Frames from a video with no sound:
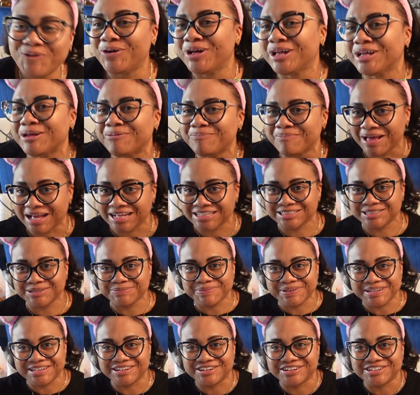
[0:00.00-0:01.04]
Welcome back to
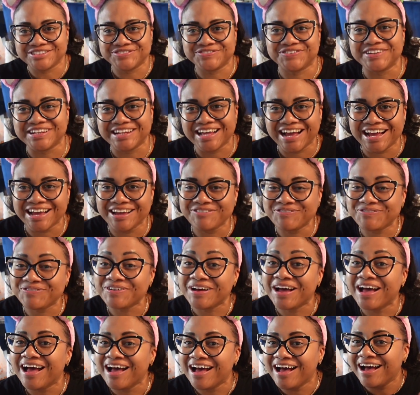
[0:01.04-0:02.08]
Be Nurse for Life.
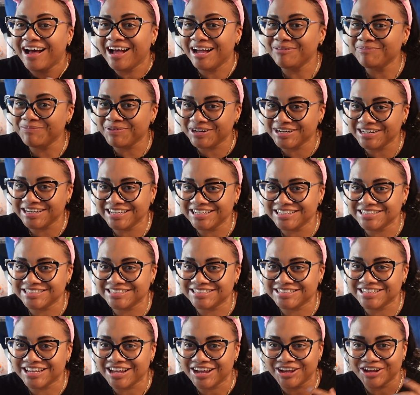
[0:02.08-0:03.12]
I'm
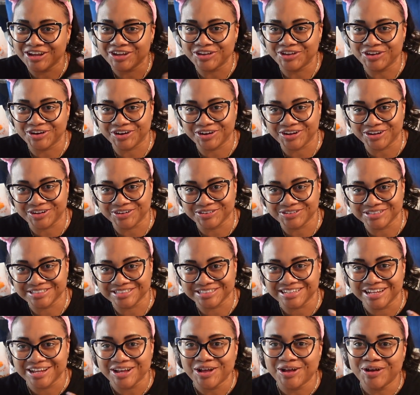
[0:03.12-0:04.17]
Bernice, your
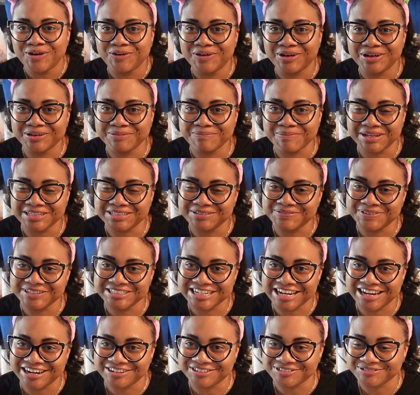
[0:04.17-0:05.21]
host. Welcome back to my
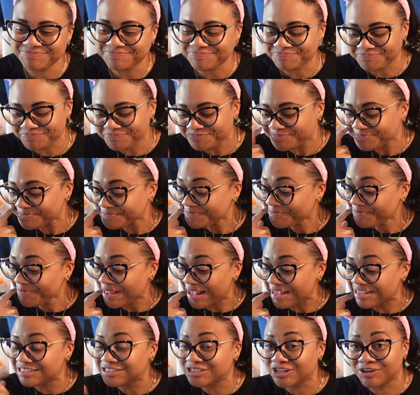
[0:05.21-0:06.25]
channel.
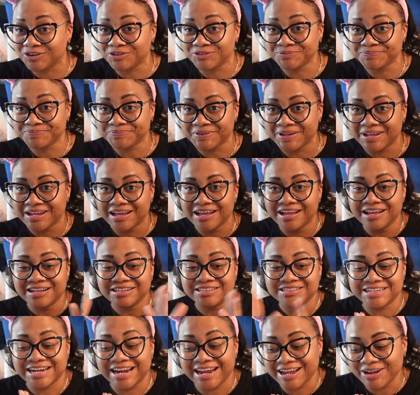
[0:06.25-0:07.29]
So,
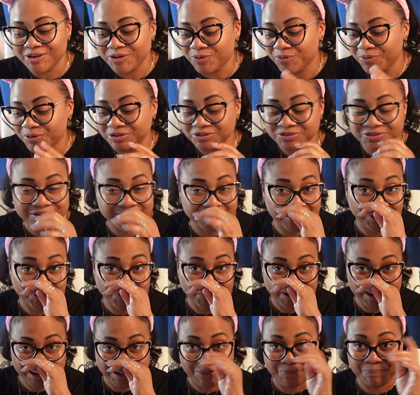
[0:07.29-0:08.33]
today we're doing a
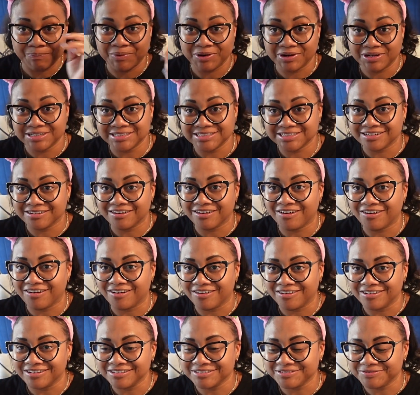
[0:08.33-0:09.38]
quick Burlington
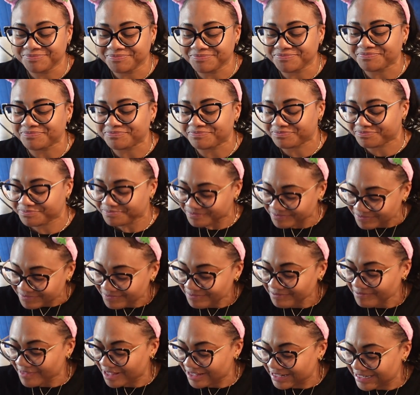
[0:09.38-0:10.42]
haul.
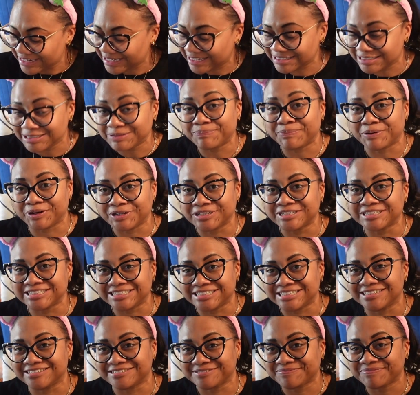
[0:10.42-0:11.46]
Yes,
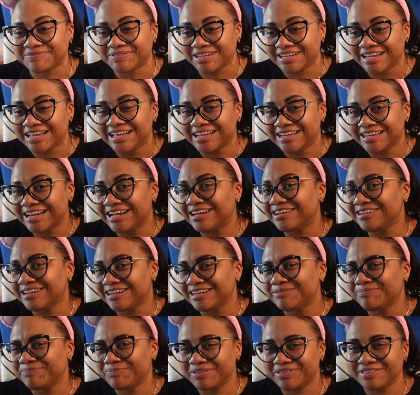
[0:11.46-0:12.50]
Burlington. Not a
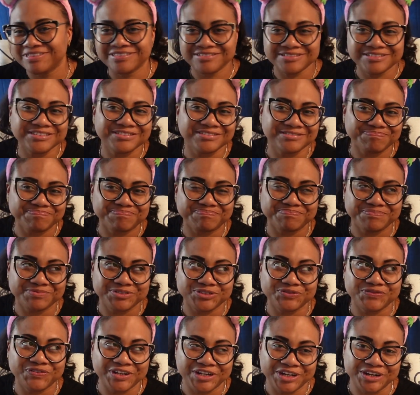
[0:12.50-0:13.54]
lot of
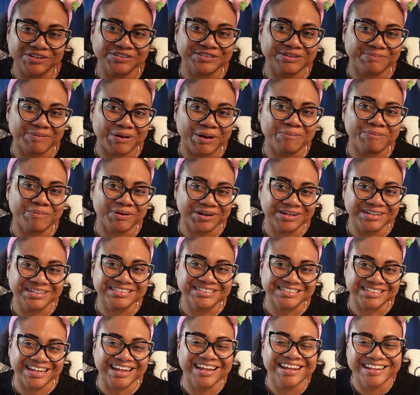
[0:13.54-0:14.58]
videos about
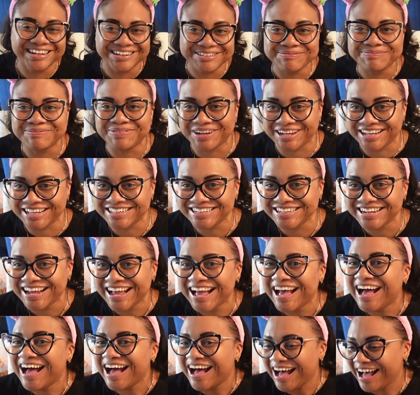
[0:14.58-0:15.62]
Burlington, but
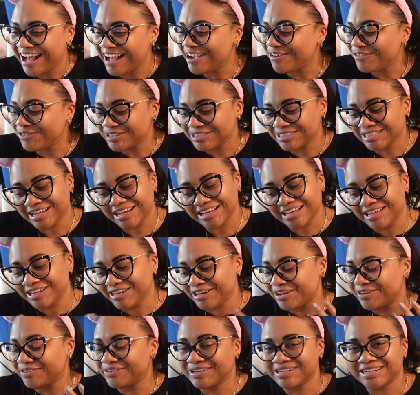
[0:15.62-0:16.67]
I was like, you
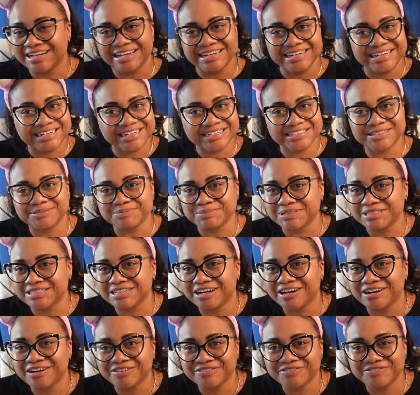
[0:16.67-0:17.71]
know what, I needed some
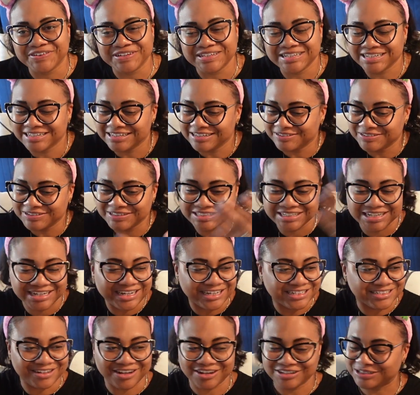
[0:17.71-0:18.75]
stuff. And then I was like, I
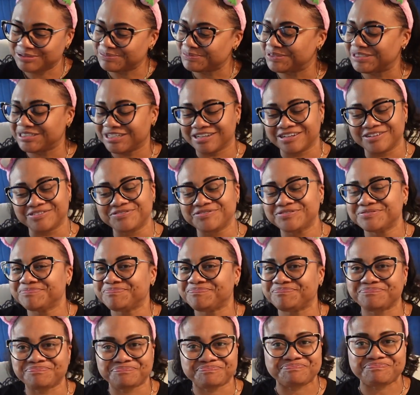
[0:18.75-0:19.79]
saw some
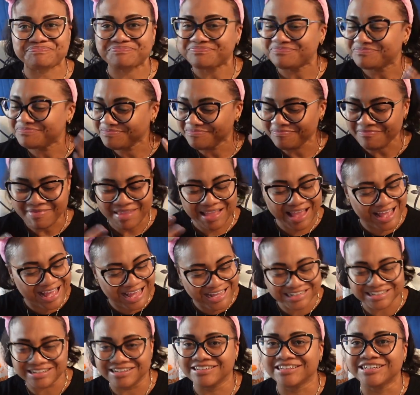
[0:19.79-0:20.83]
stuff.
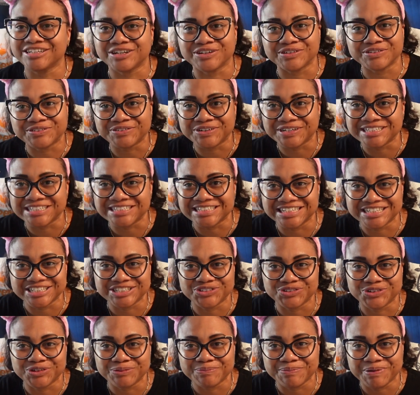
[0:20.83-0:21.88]
And, you know, the rest is
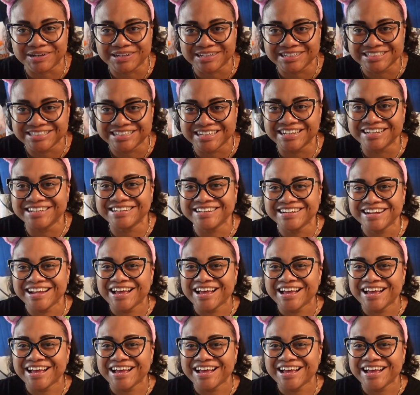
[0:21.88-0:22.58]
history of Burlington.